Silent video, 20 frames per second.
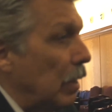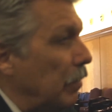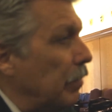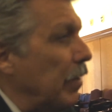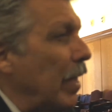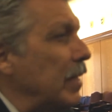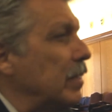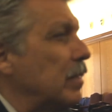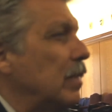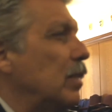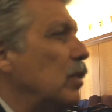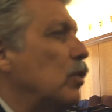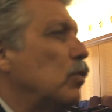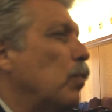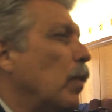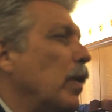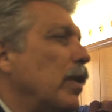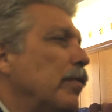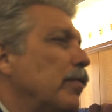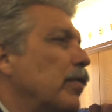Avastin is
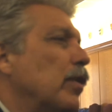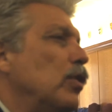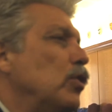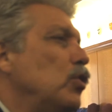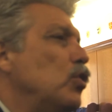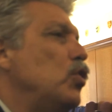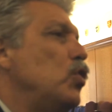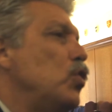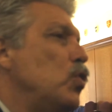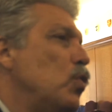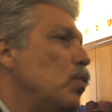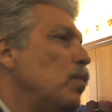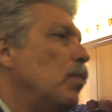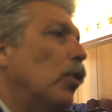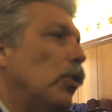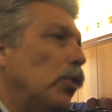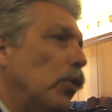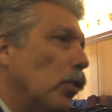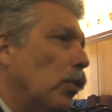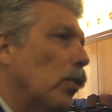one of the new
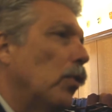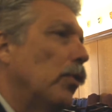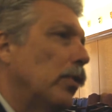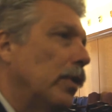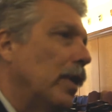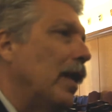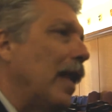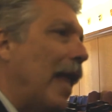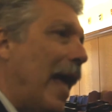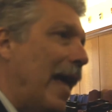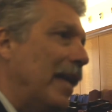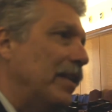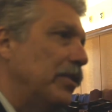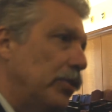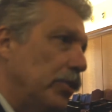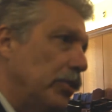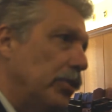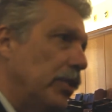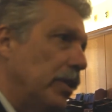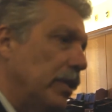monoclonal
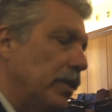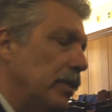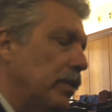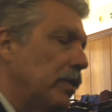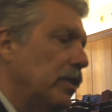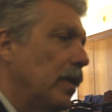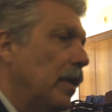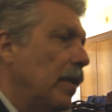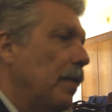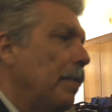antigens,